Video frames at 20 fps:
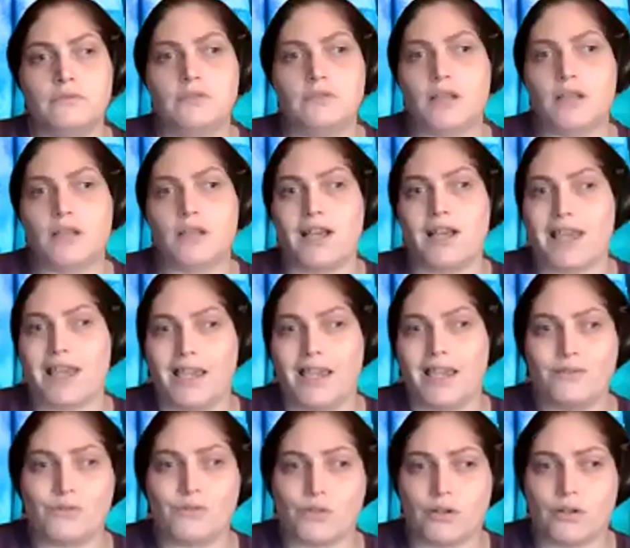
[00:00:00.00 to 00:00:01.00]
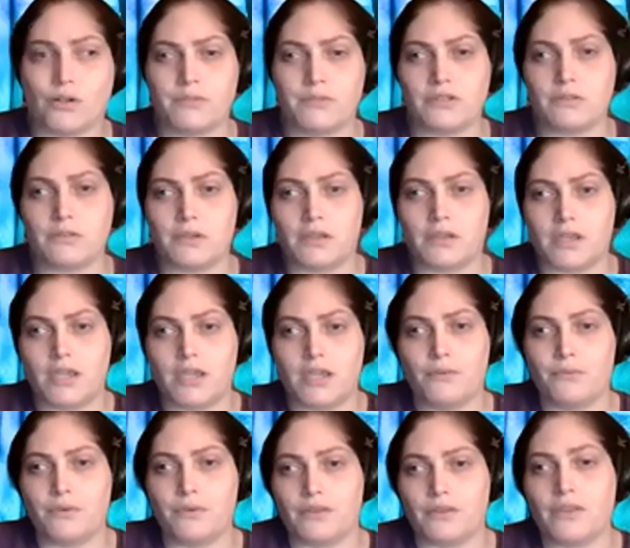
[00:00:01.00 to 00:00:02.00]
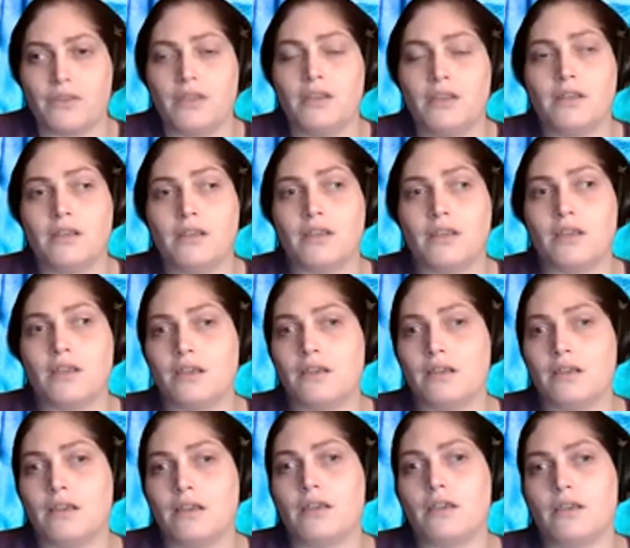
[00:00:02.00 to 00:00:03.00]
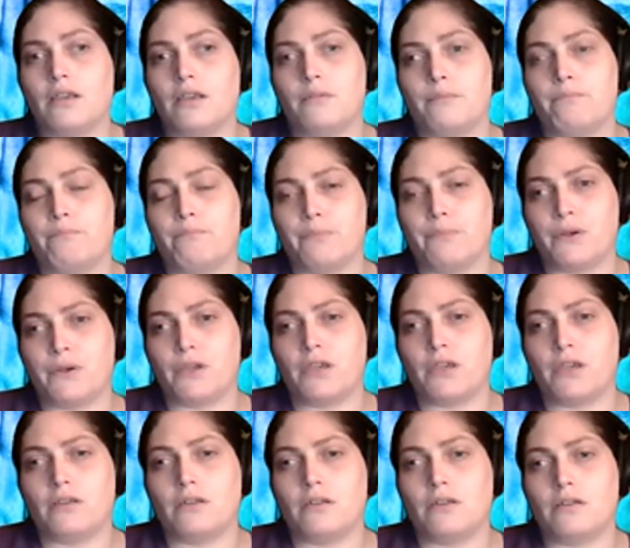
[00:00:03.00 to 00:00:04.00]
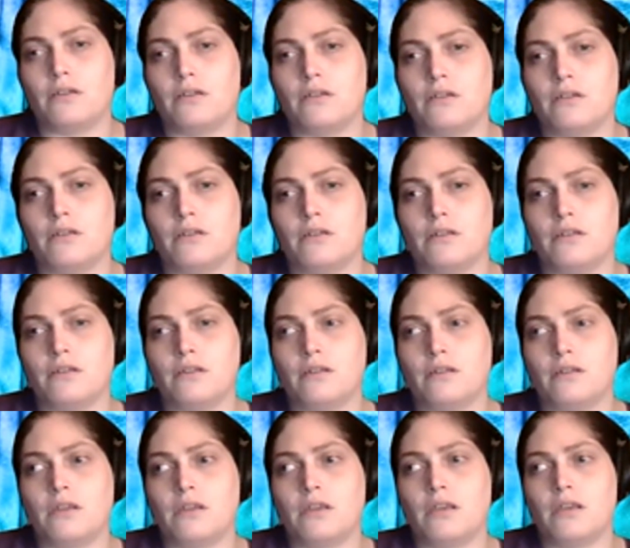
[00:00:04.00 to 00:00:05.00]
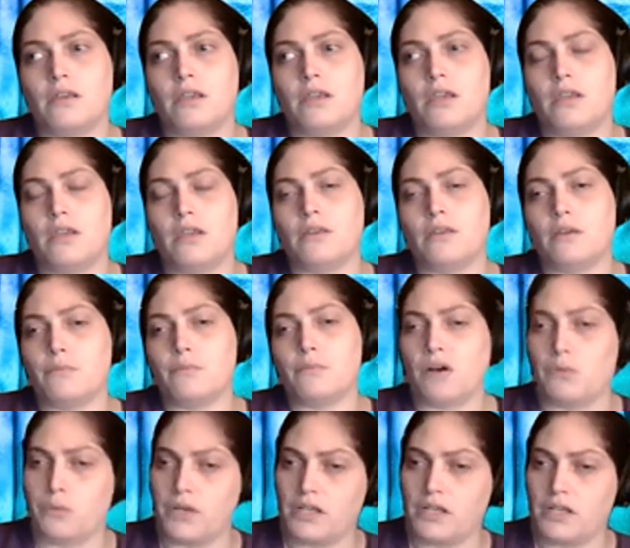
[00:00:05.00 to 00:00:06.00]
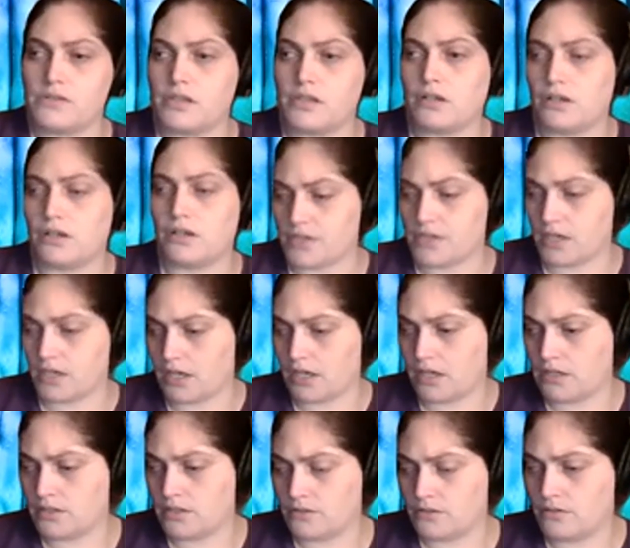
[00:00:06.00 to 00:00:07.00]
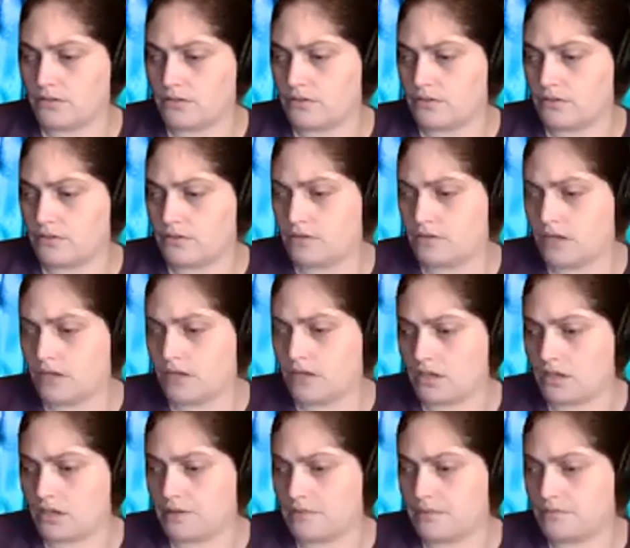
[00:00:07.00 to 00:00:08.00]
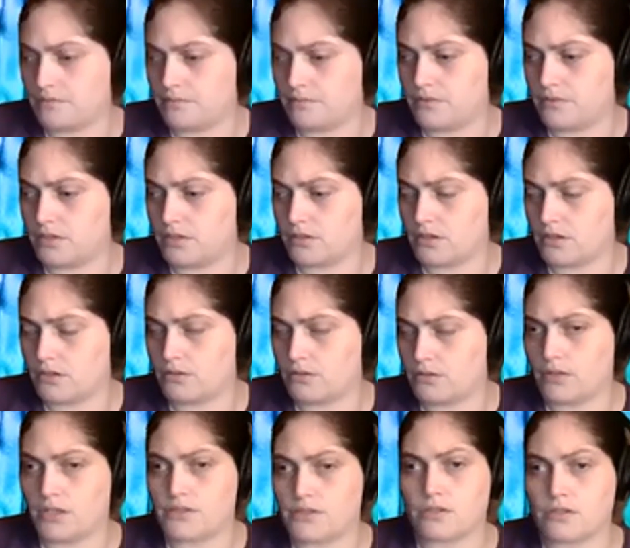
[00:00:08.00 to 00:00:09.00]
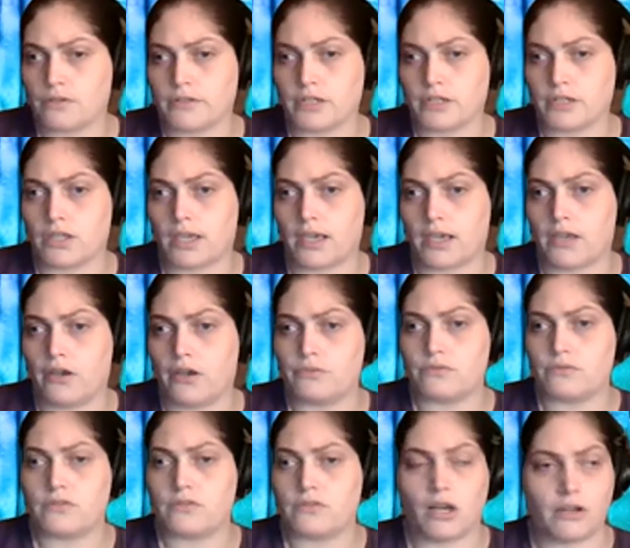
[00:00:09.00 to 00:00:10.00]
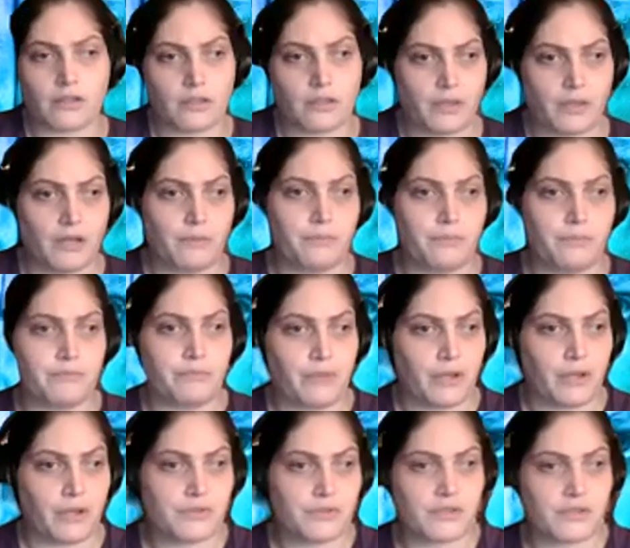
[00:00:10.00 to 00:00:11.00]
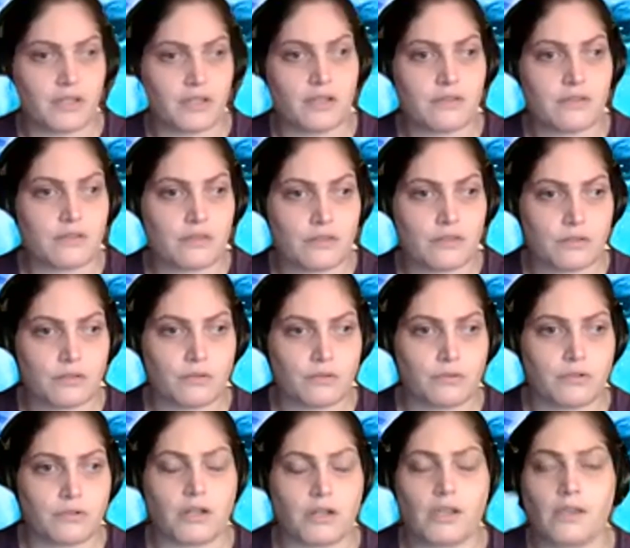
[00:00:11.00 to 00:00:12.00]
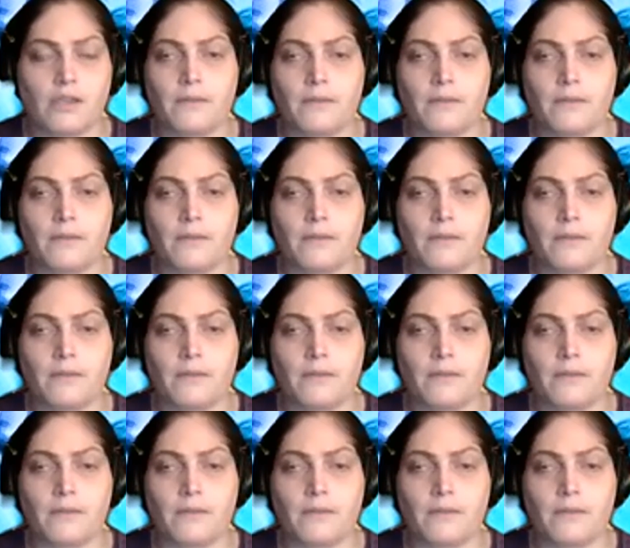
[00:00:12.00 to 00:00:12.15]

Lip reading: I hate drama to begin with, but in my wing talks, I kind of, I started out talking about both sides of the story